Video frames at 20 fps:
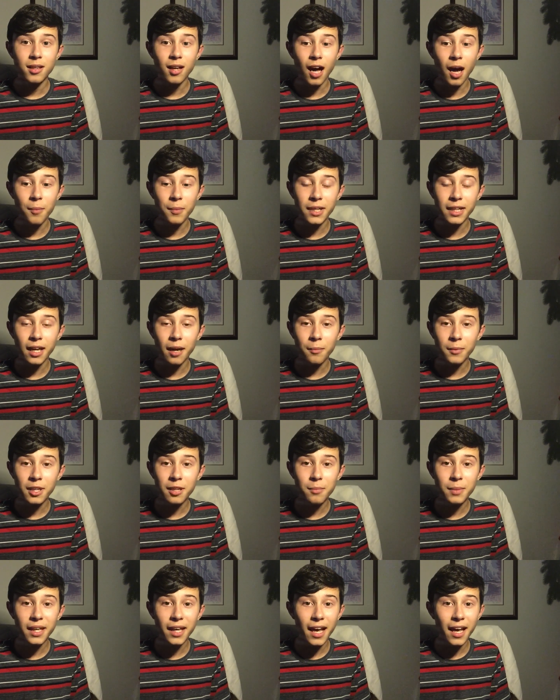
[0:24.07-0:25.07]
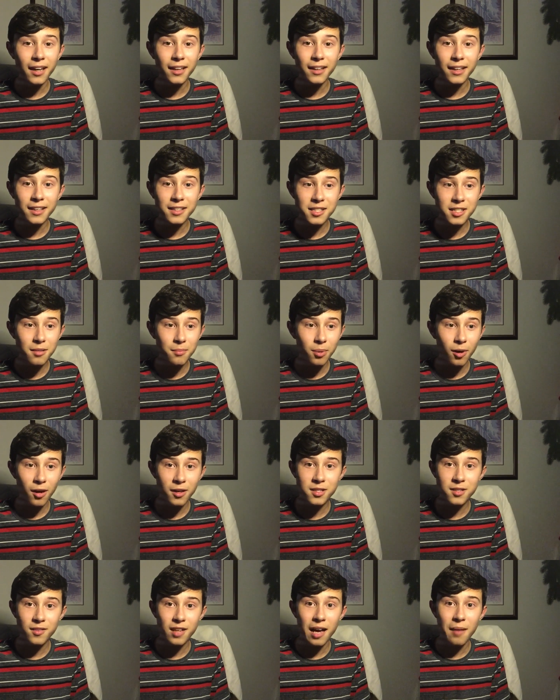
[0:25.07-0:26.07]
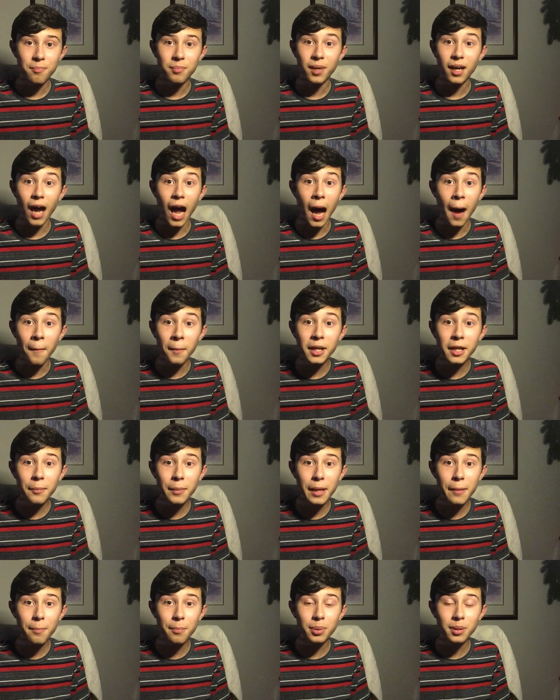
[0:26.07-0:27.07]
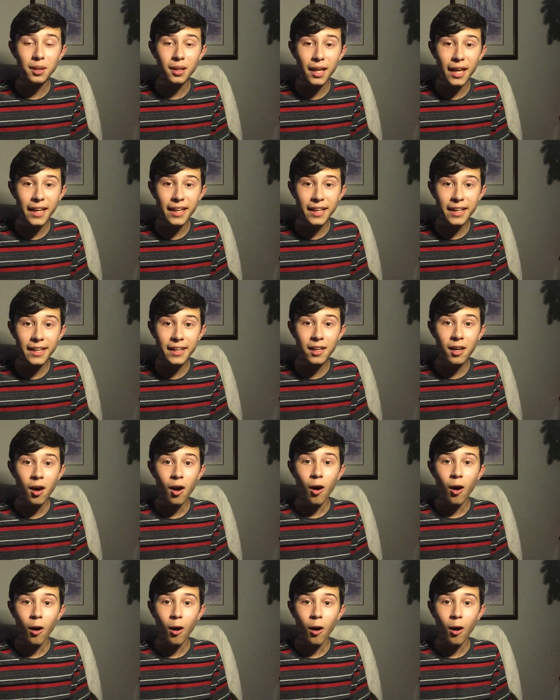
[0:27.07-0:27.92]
I mean, I'm going to be editing some parts of that, but I'm going to be playing